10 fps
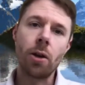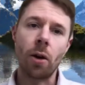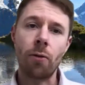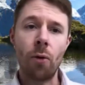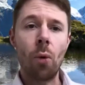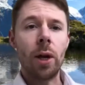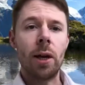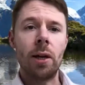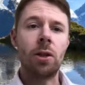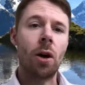4
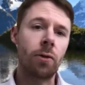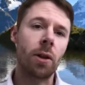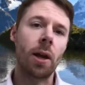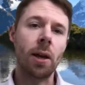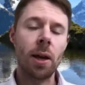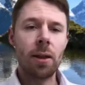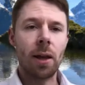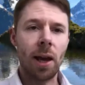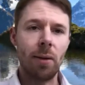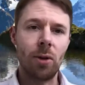years after they
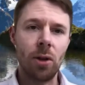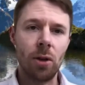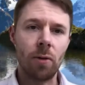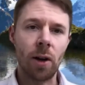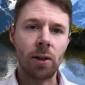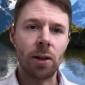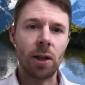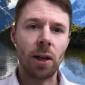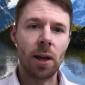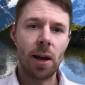came to
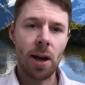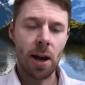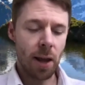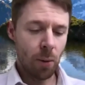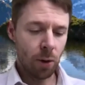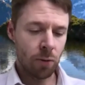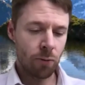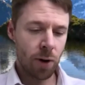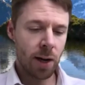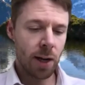university. And that was a
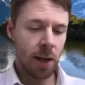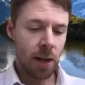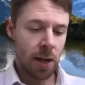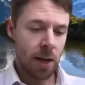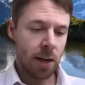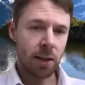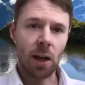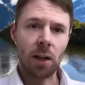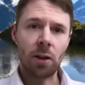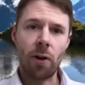really
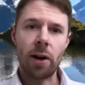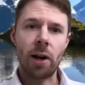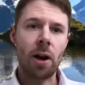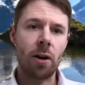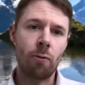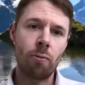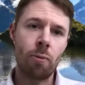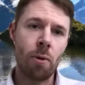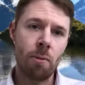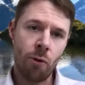satisfying and kind of
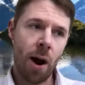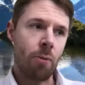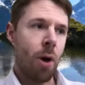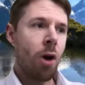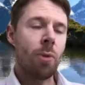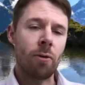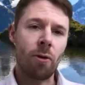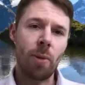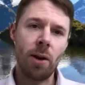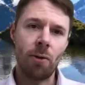proud moment for
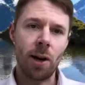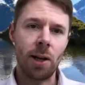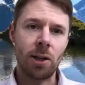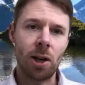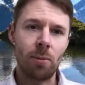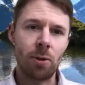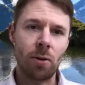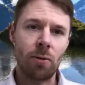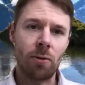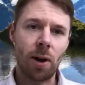me, really, in terms
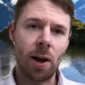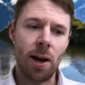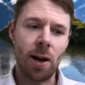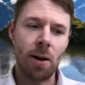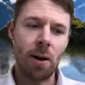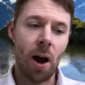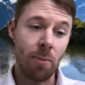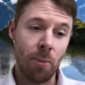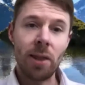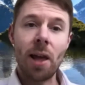of I'd
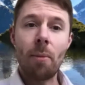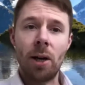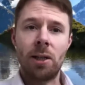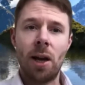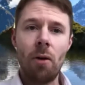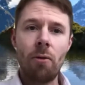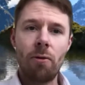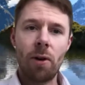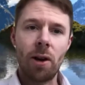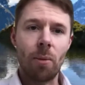been there myself
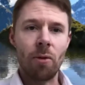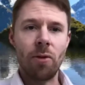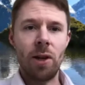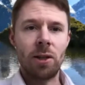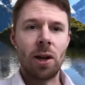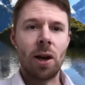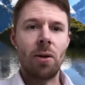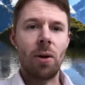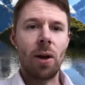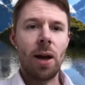a number of years ago,
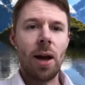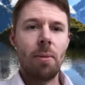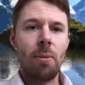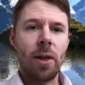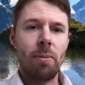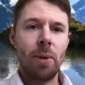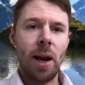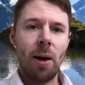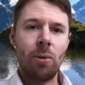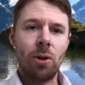but then being
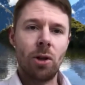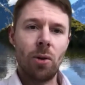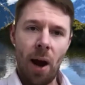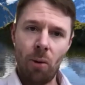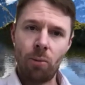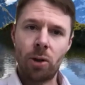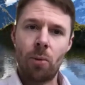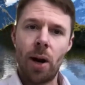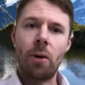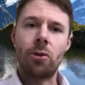able to help someone
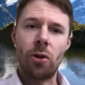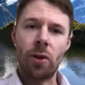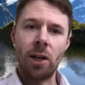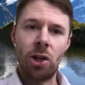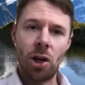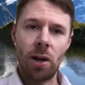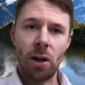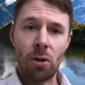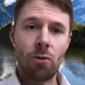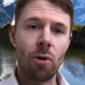else on that journey
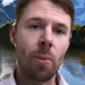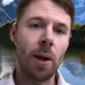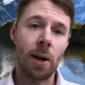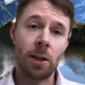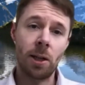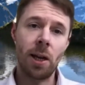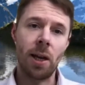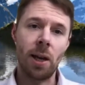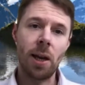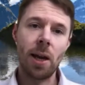through a
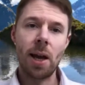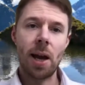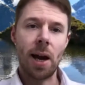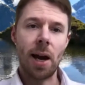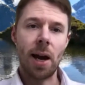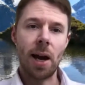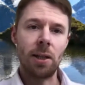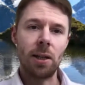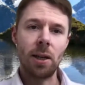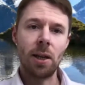PhD and
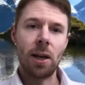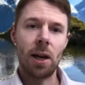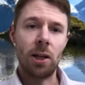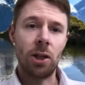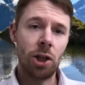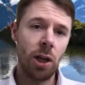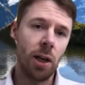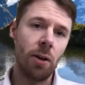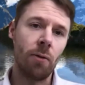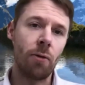
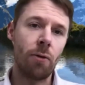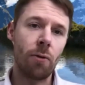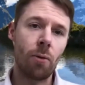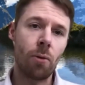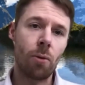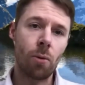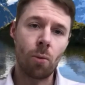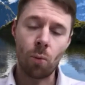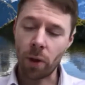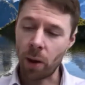achieve
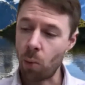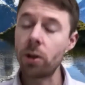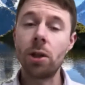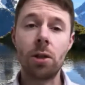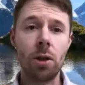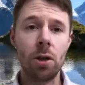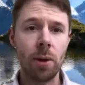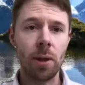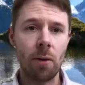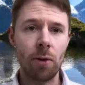what they wanted to do in
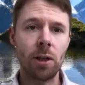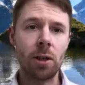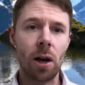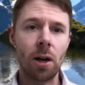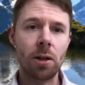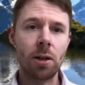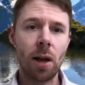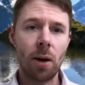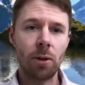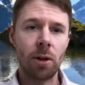their research.
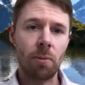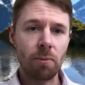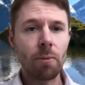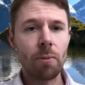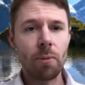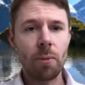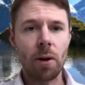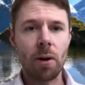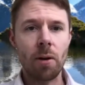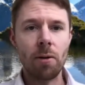That was a
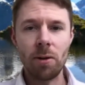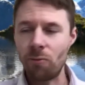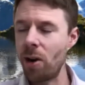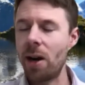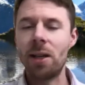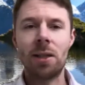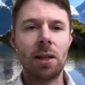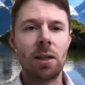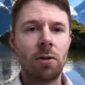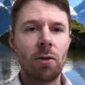really
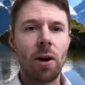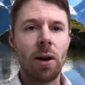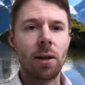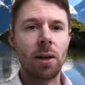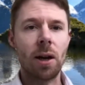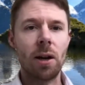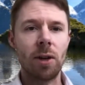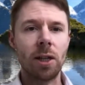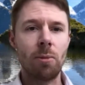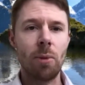satisfying kind of
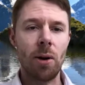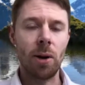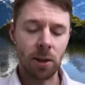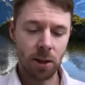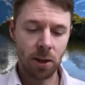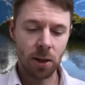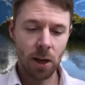experience. And